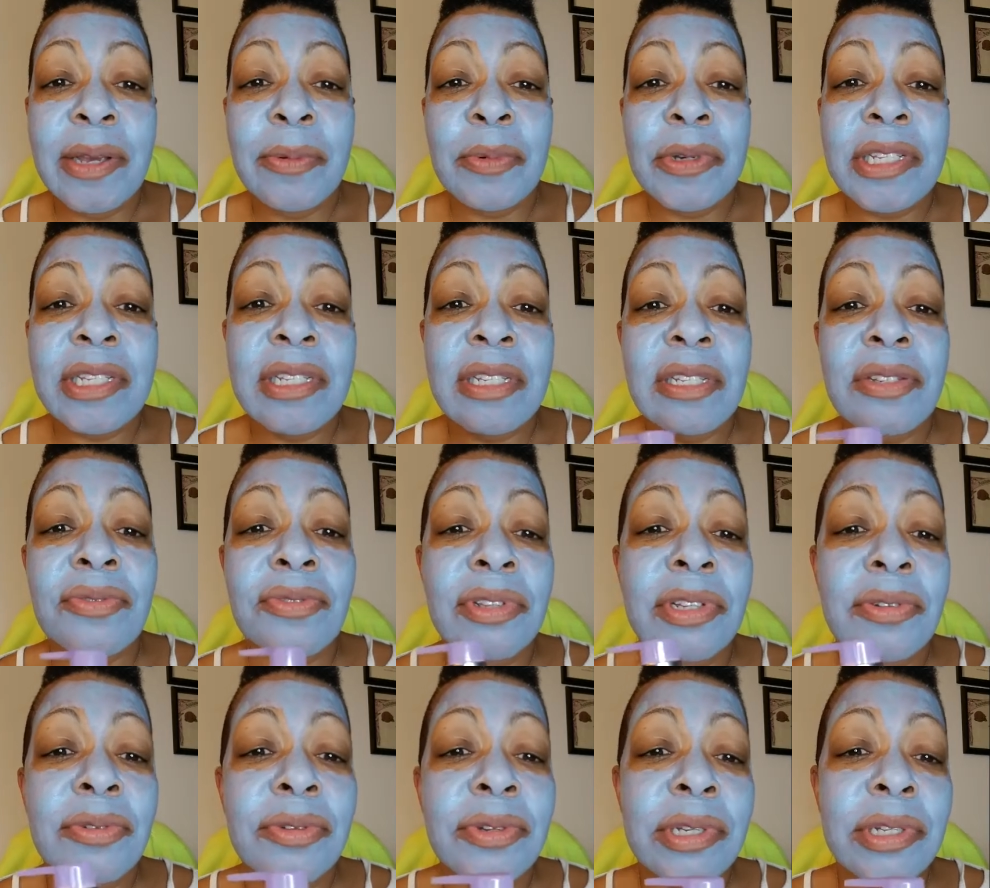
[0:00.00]
was this really
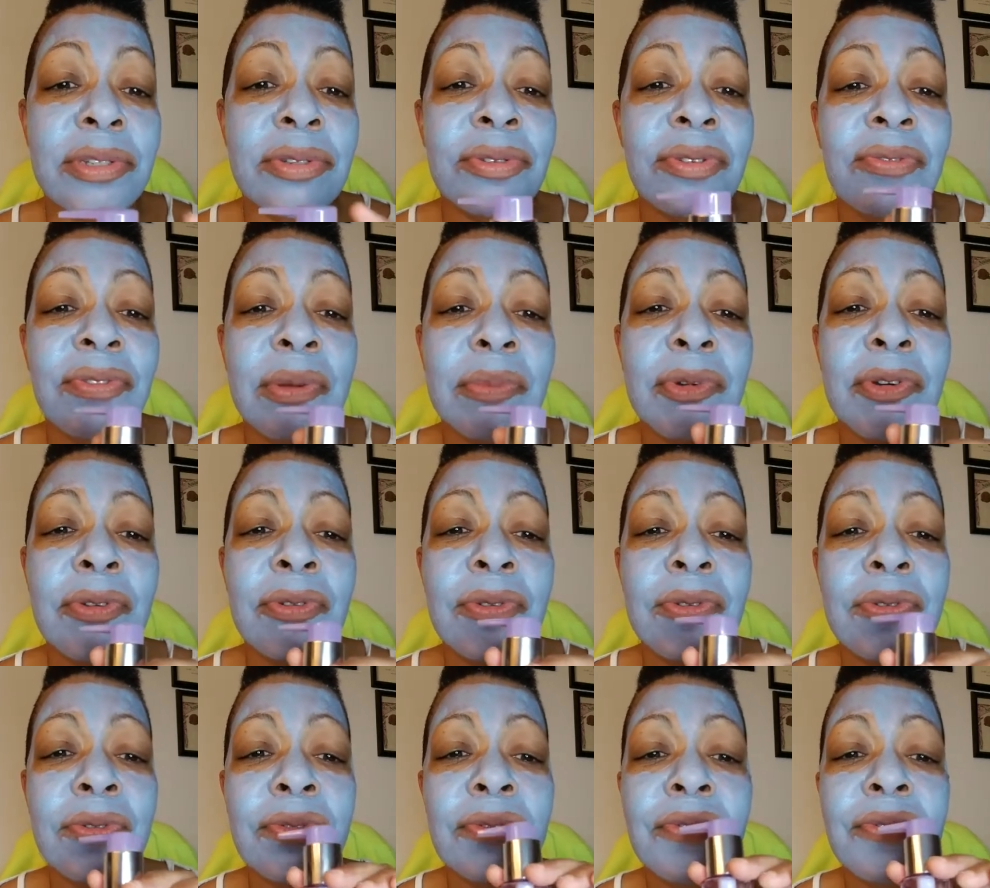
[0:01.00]
going to
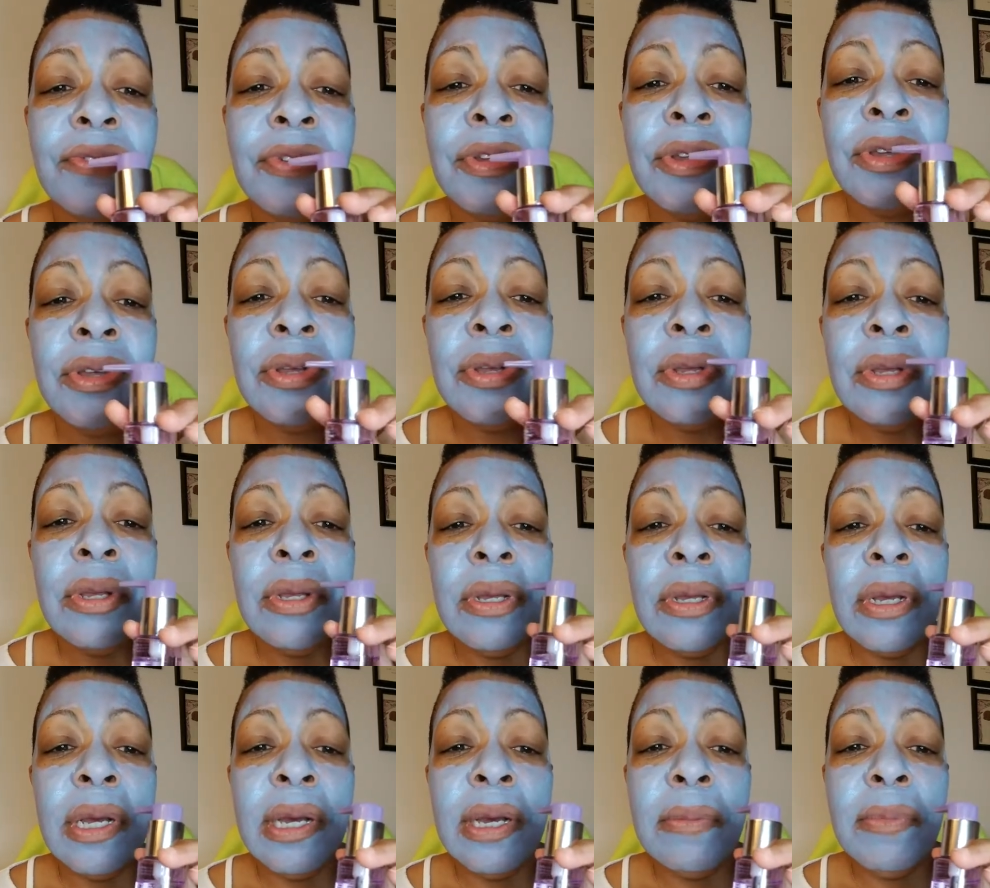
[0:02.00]
remove
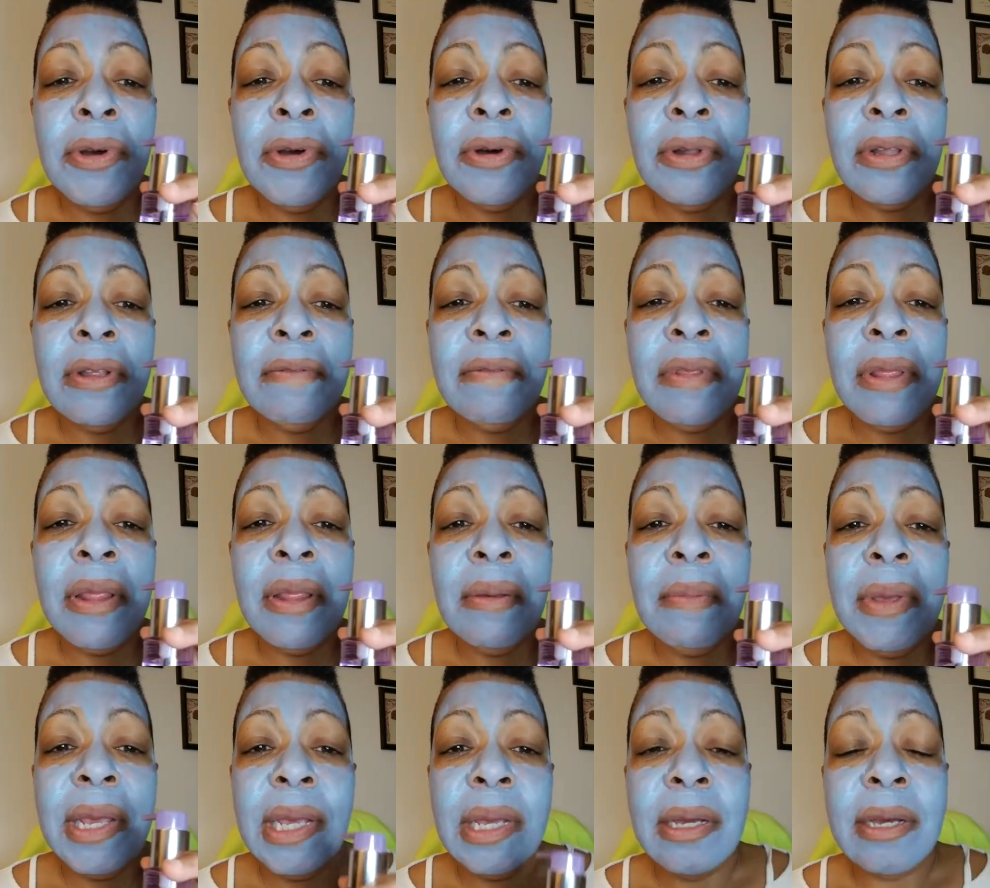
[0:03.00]
um, all of the
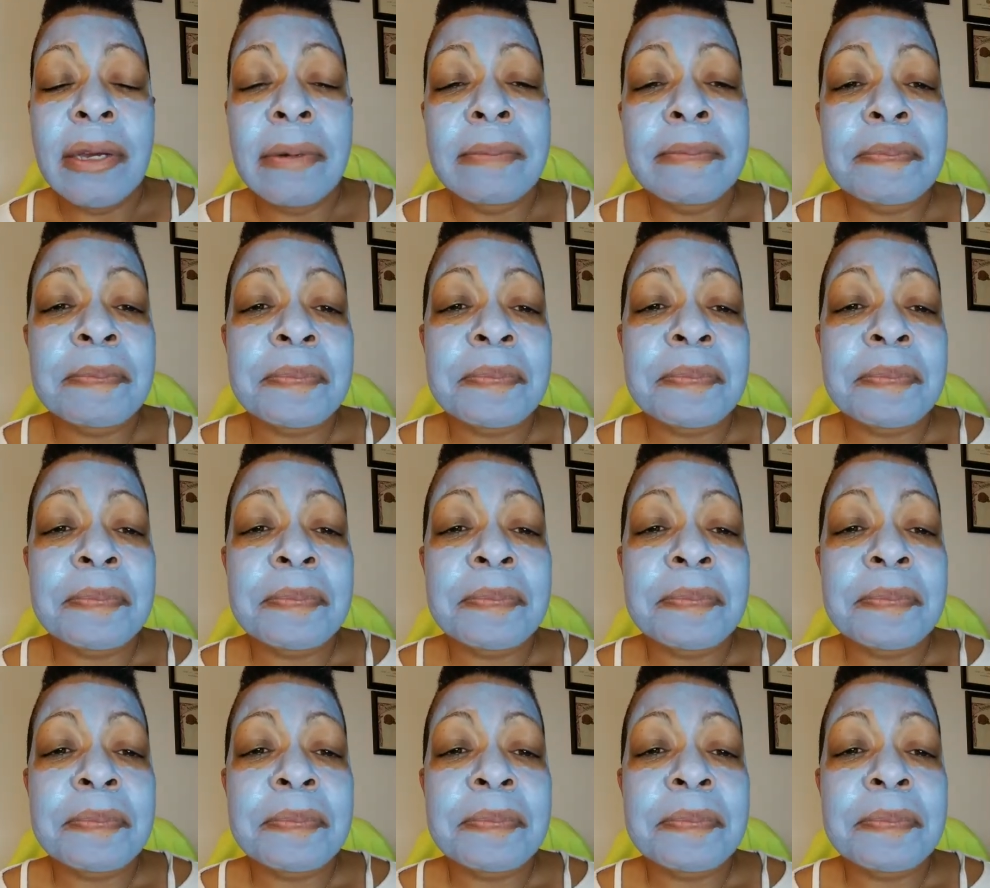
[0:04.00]
makeup?